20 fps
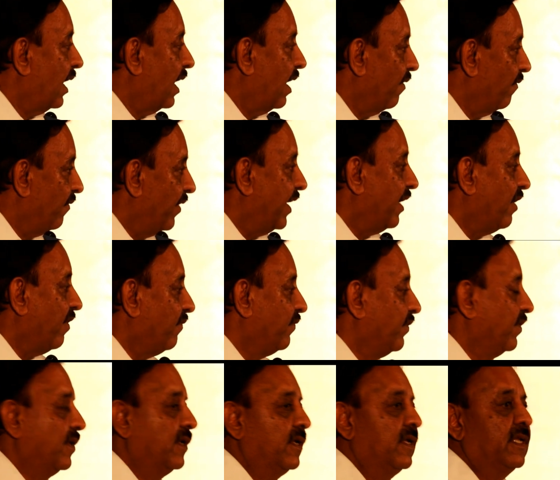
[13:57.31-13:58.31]
aware
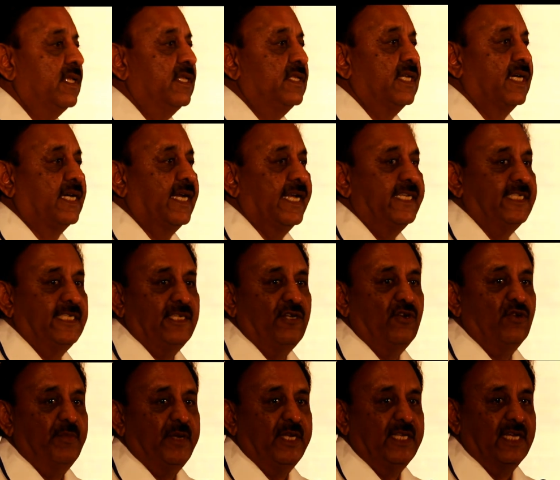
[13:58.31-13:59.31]
of the crisis
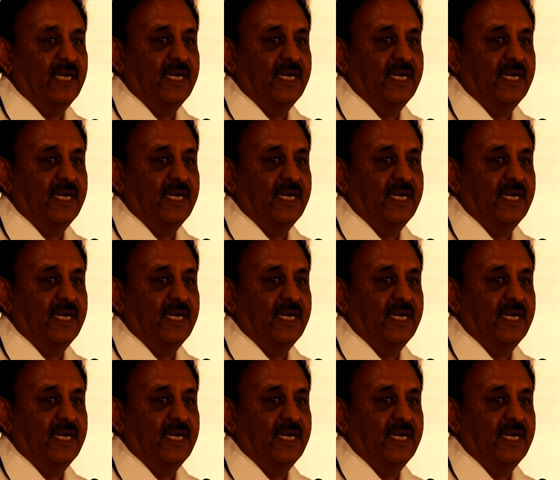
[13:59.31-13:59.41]
looming in